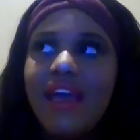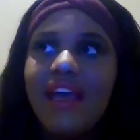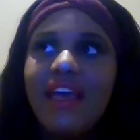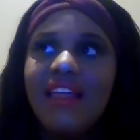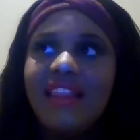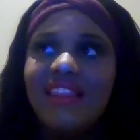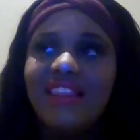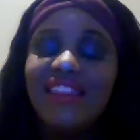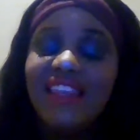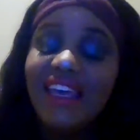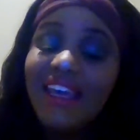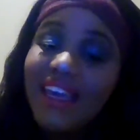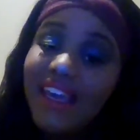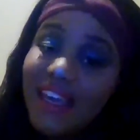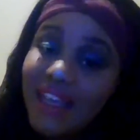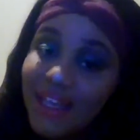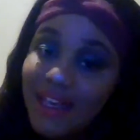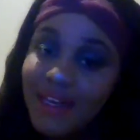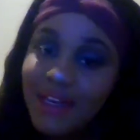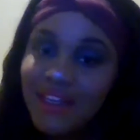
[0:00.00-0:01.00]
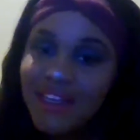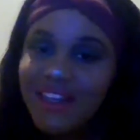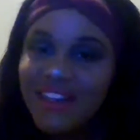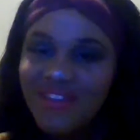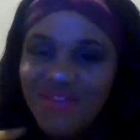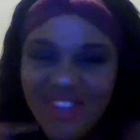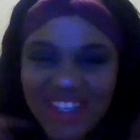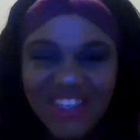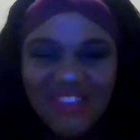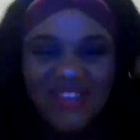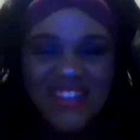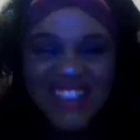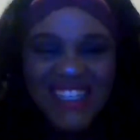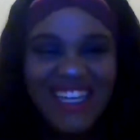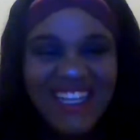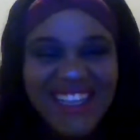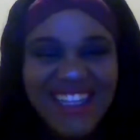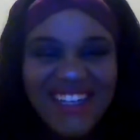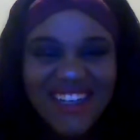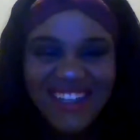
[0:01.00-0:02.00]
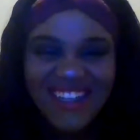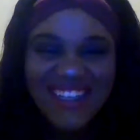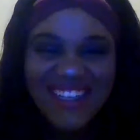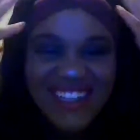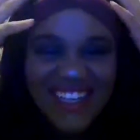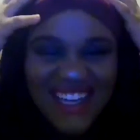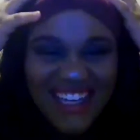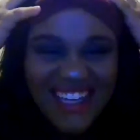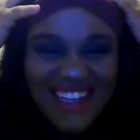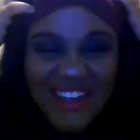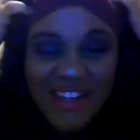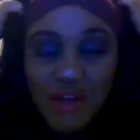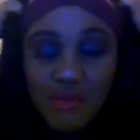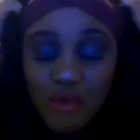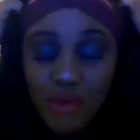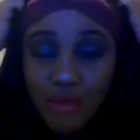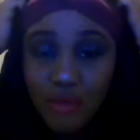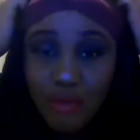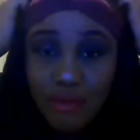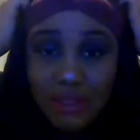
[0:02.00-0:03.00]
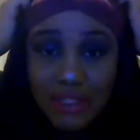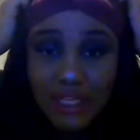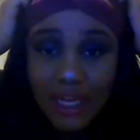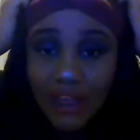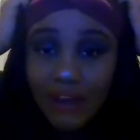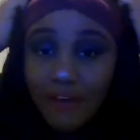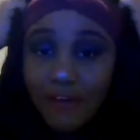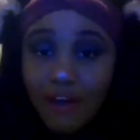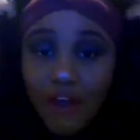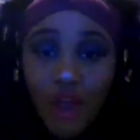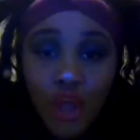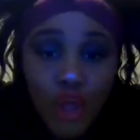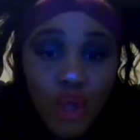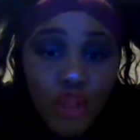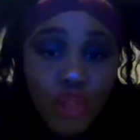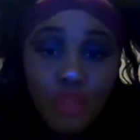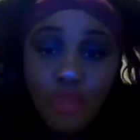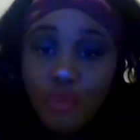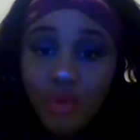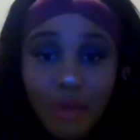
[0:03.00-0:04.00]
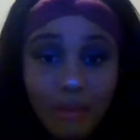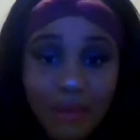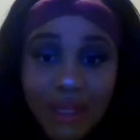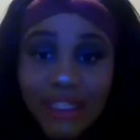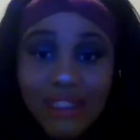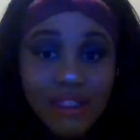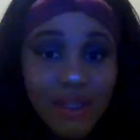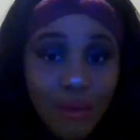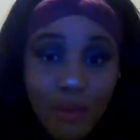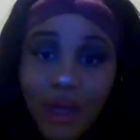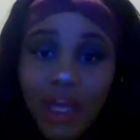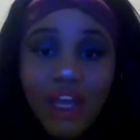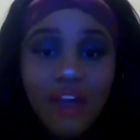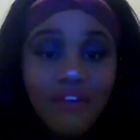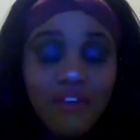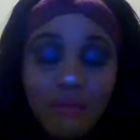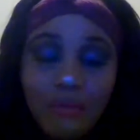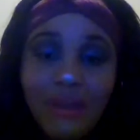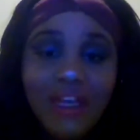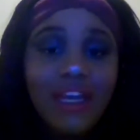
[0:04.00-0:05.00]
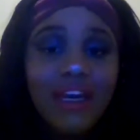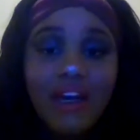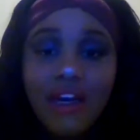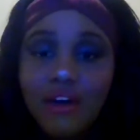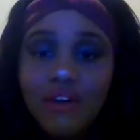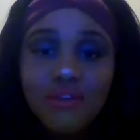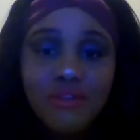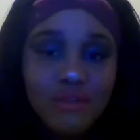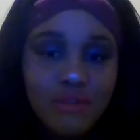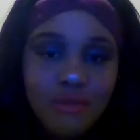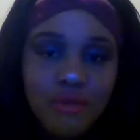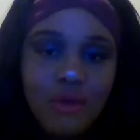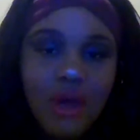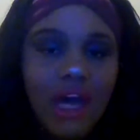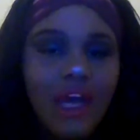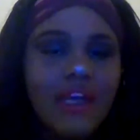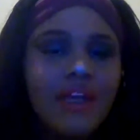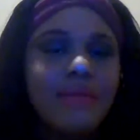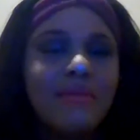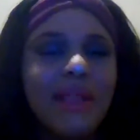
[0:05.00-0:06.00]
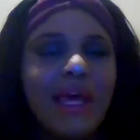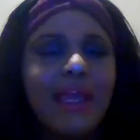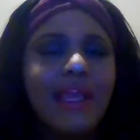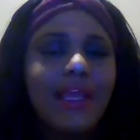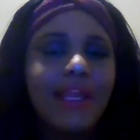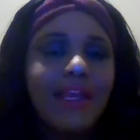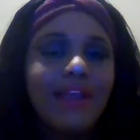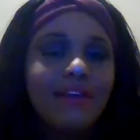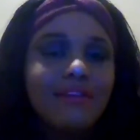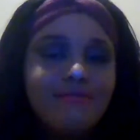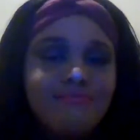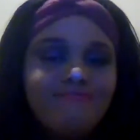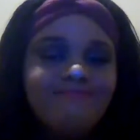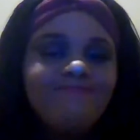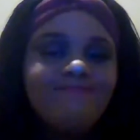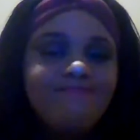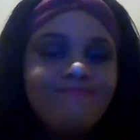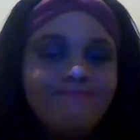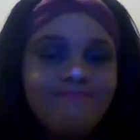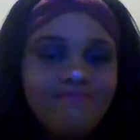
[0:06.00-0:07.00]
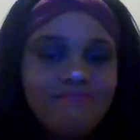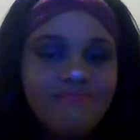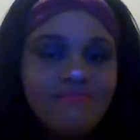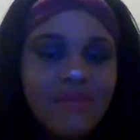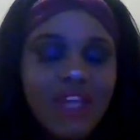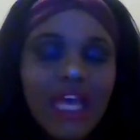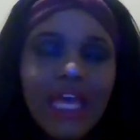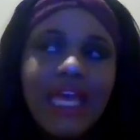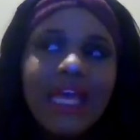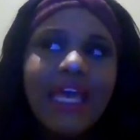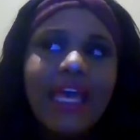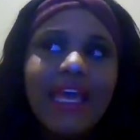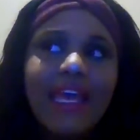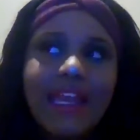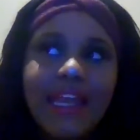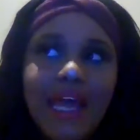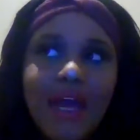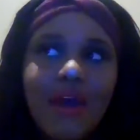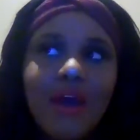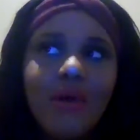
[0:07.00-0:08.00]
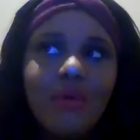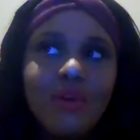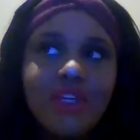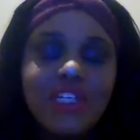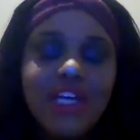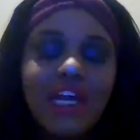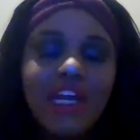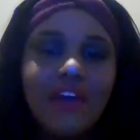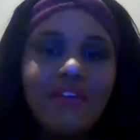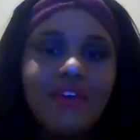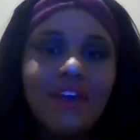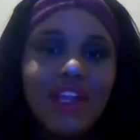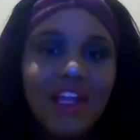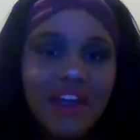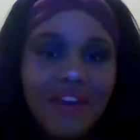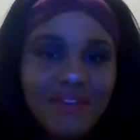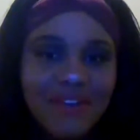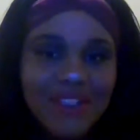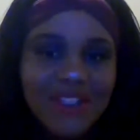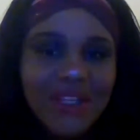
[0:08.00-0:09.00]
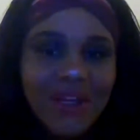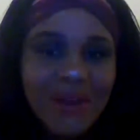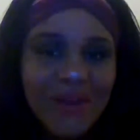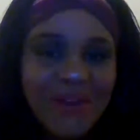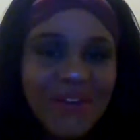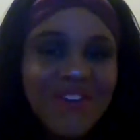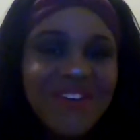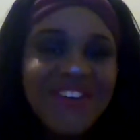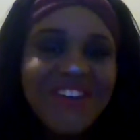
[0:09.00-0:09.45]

And then when it was like literally like when we was like 3 months away from getting out of school, I ended up liking it. And now I wish I never left. So.